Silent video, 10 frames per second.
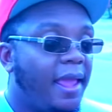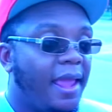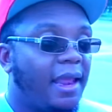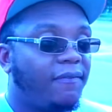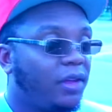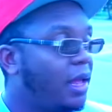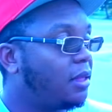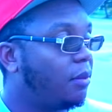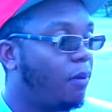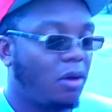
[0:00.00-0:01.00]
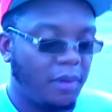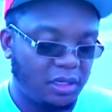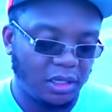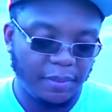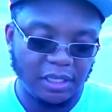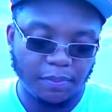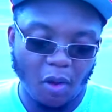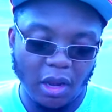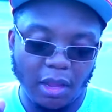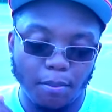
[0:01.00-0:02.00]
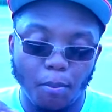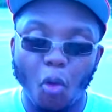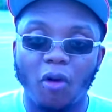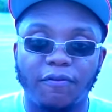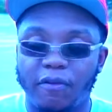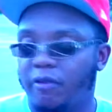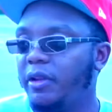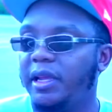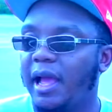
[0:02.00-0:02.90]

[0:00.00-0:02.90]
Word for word: and I feel like the Pokemon should have been spawning more frequently.